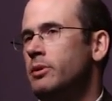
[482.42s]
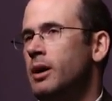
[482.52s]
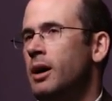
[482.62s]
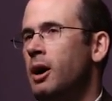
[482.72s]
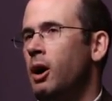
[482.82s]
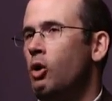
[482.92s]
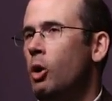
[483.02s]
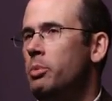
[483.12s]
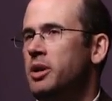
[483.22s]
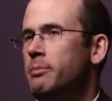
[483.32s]
our
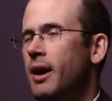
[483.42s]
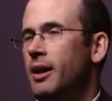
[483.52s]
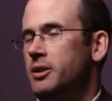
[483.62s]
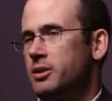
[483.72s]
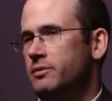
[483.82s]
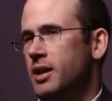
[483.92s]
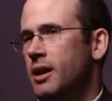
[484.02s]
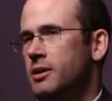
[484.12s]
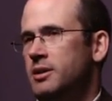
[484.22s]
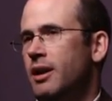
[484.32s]
opening balance of
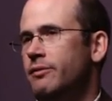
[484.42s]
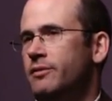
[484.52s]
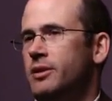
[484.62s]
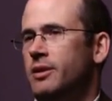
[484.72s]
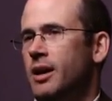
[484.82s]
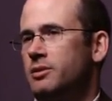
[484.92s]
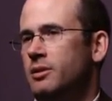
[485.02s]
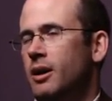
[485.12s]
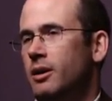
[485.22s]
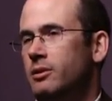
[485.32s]
debt is at
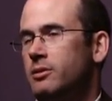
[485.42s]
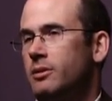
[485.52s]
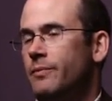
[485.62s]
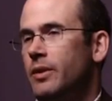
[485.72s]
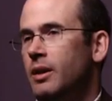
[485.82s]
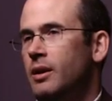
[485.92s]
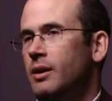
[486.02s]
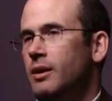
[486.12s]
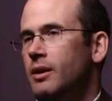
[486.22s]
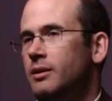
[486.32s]
$50,000.
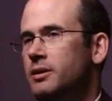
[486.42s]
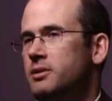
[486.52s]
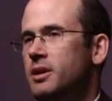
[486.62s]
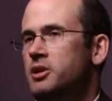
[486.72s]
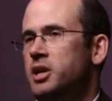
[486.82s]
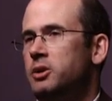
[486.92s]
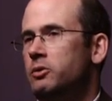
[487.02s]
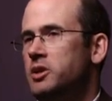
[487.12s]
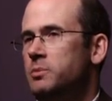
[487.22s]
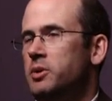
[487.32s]
And let's say,
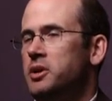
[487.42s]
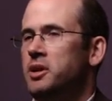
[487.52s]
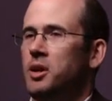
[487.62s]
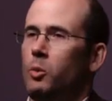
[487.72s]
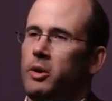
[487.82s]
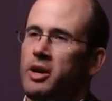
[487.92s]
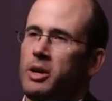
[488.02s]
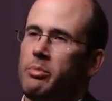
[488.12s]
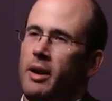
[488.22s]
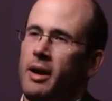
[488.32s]
generally speaking, we're going
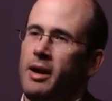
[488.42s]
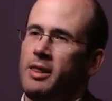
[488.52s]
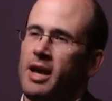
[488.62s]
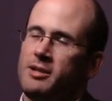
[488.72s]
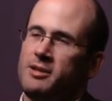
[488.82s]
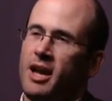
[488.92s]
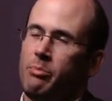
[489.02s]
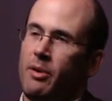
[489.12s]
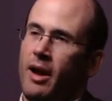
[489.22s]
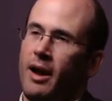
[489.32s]
to pay that
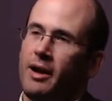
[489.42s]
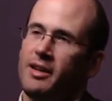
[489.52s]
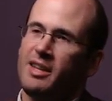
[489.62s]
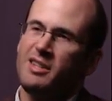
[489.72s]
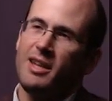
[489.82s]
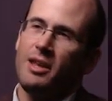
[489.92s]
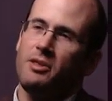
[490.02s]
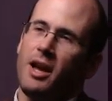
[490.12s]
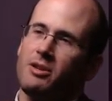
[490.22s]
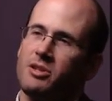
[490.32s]
debt back in
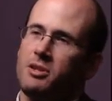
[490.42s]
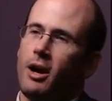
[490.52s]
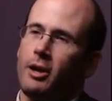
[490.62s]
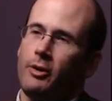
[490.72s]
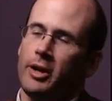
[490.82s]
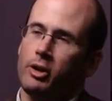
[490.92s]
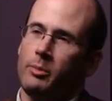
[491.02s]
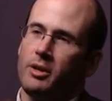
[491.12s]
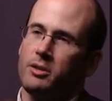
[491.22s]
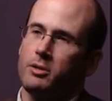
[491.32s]
$10,000
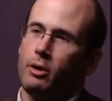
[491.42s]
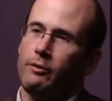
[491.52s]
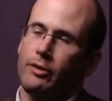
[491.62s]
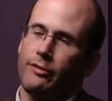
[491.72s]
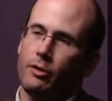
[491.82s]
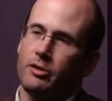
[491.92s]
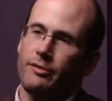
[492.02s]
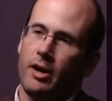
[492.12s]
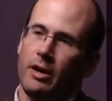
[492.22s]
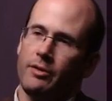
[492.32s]
increments over the first
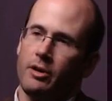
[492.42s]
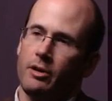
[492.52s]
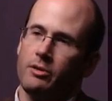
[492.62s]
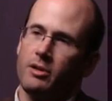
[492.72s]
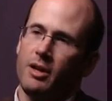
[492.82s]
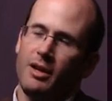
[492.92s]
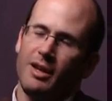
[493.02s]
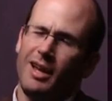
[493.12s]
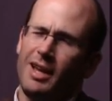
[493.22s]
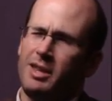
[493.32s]
5 years,
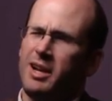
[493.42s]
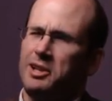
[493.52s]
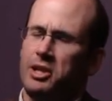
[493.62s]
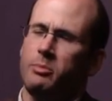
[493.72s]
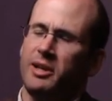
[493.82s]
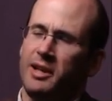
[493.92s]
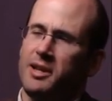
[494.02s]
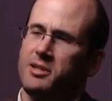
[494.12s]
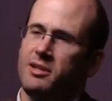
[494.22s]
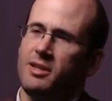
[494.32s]
and then a little bit
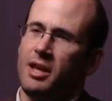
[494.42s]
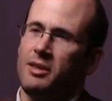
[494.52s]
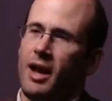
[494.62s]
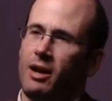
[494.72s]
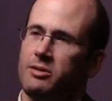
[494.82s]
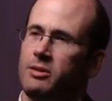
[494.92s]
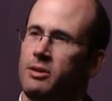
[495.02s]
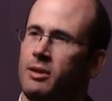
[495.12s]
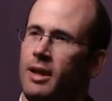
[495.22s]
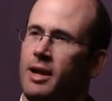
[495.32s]
less than $10,000 in
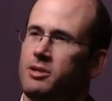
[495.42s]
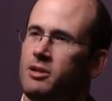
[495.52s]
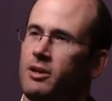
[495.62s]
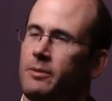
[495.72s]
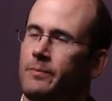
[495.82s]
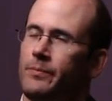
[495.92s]
the last year.